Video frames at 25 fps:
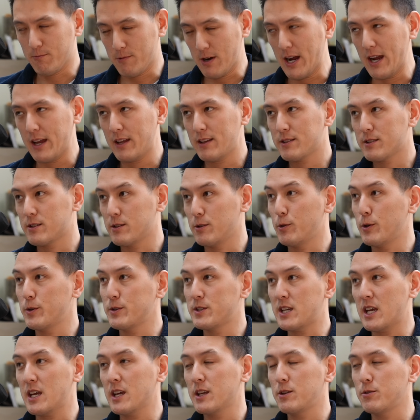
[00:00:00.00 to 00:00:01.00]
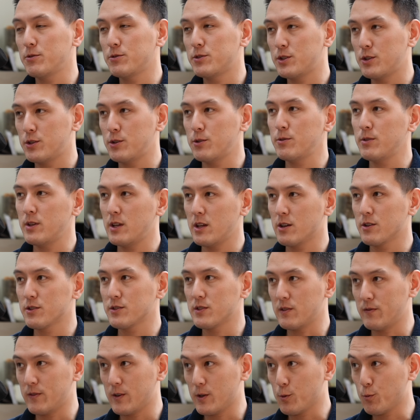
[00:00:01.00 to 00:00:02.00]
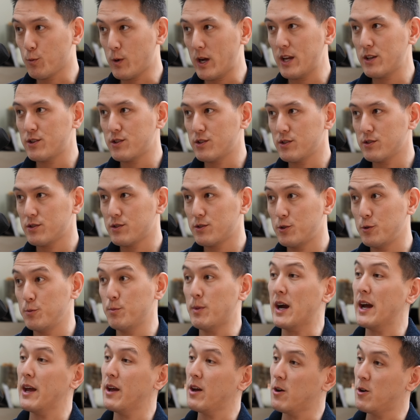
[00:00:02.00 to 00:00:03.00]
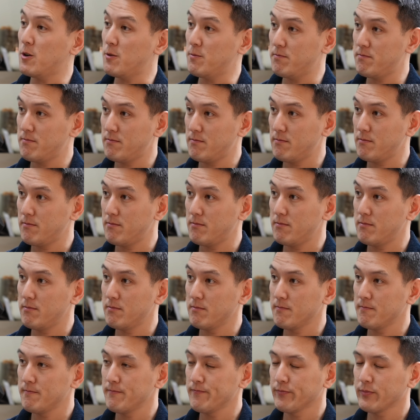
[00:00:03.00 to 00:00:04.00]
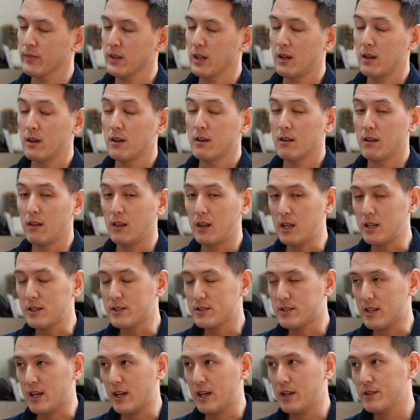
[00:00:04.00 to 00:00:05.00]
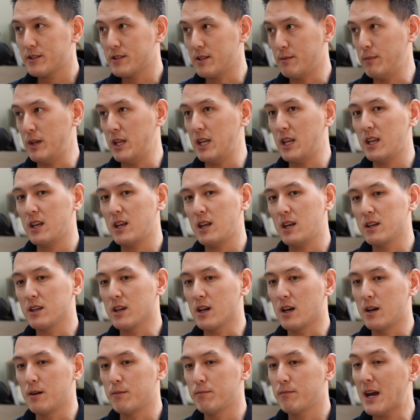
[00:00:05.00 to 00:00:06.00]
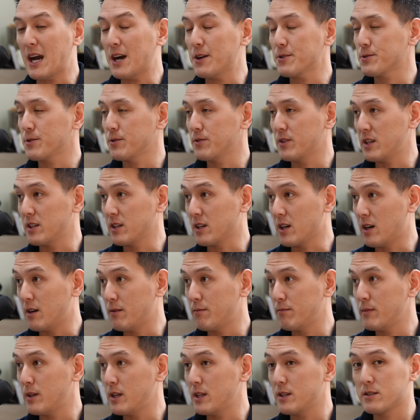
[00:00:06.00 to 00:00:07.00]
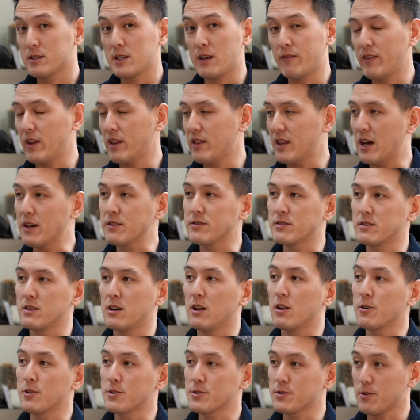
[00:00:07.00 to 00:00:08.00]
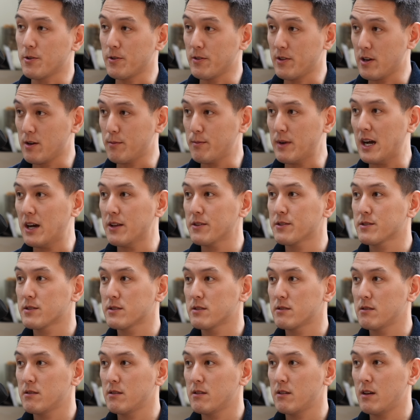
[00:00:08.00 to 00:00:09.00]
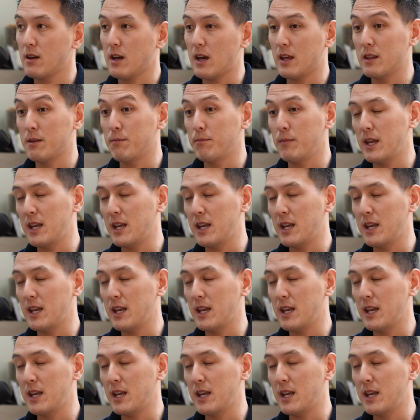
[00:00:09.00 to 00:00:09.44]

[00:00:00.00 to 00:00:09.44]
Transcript: Right. So it would take you two years of your wages to buy a home. Mm-hmm. These days, the median income, household income, is $70,000 or thereabouts. And the right.